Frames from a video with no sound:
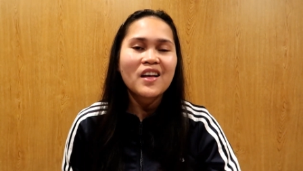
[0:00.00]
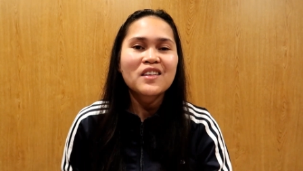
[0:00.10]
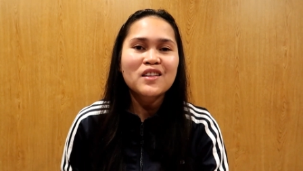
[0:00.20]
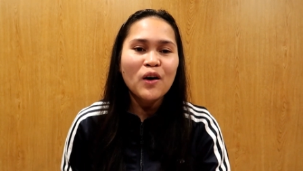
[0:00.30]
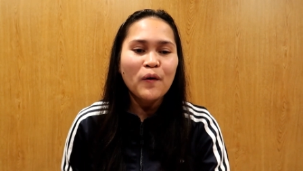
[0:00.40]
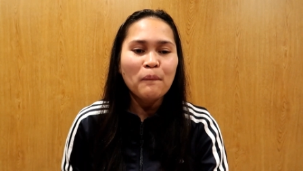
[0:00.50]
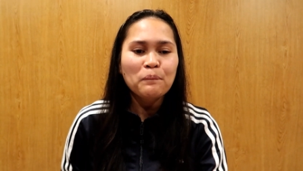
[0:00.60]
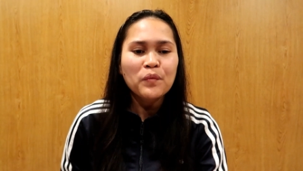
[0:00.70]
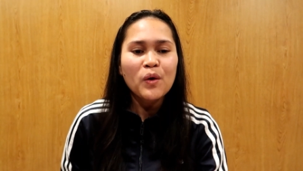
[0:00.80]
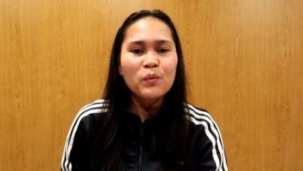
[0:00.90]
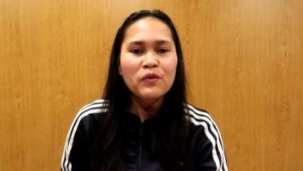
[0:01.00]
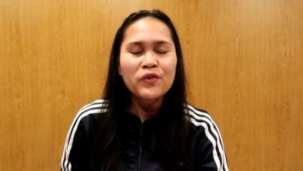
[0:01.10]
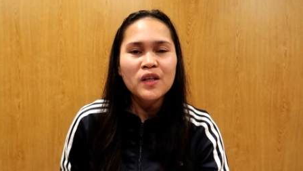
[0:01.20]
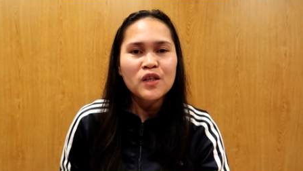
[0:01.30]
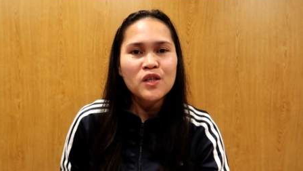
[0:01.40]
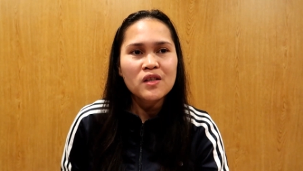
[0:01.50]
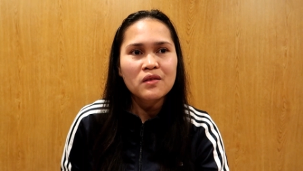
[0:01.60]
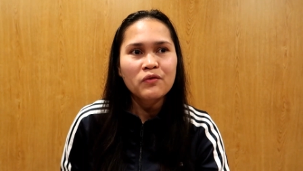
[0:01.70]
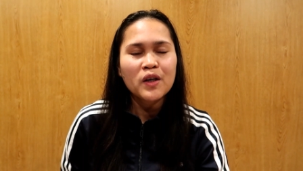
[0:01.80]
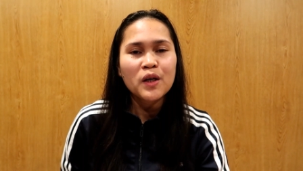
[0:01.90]
So we
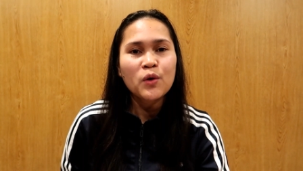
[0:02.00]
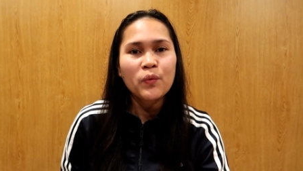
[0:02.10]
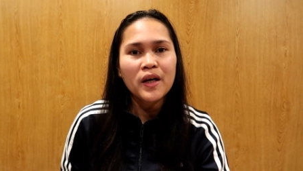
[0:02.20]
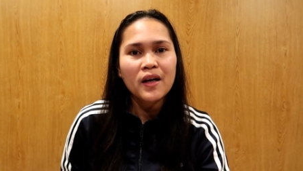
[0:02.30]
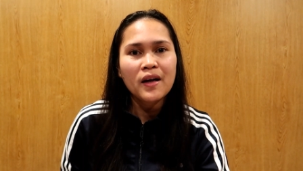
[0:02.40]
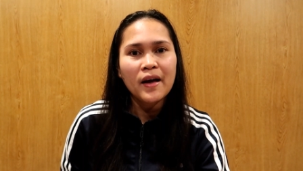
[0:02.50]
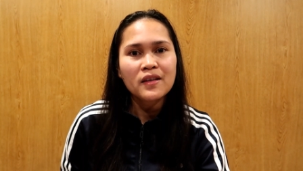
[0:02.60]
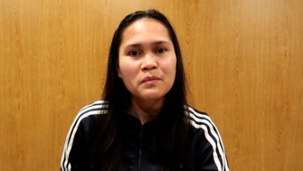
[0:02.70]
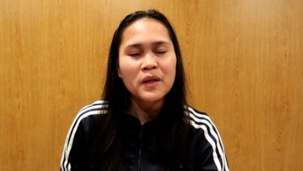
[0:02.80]
finished very quick, guys,